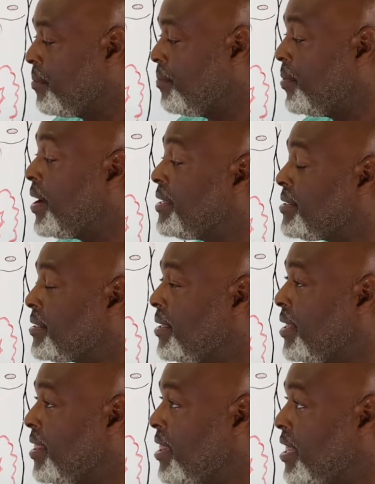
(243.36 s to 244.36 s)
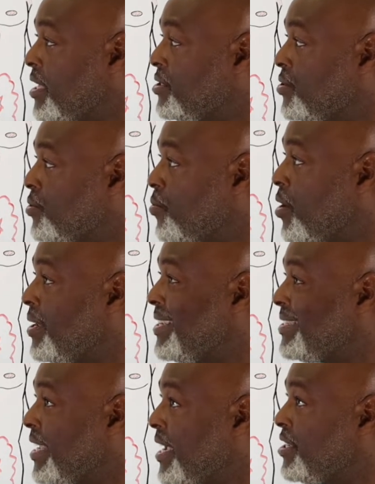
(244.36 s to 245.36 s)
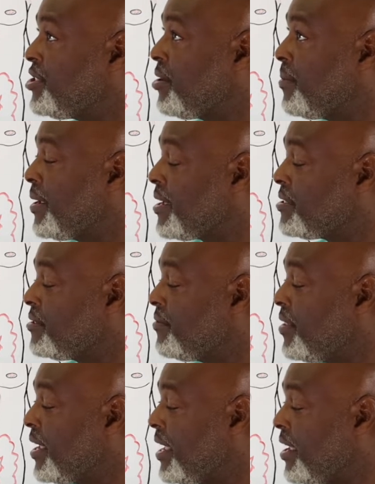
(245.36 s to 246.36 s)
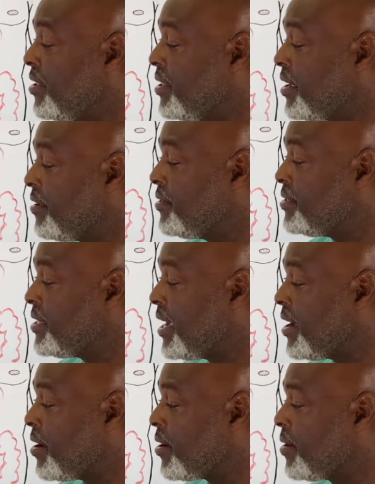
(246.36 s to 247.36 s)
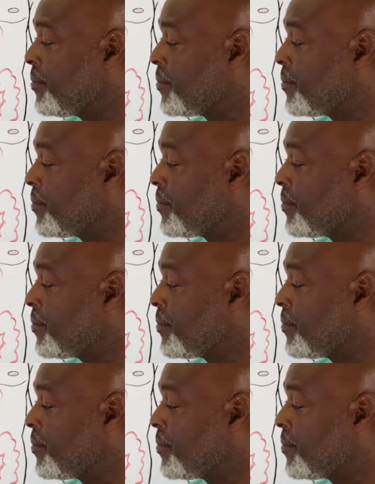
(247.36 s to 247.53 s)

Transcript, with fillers: but this one is itching because of the healing of the tear.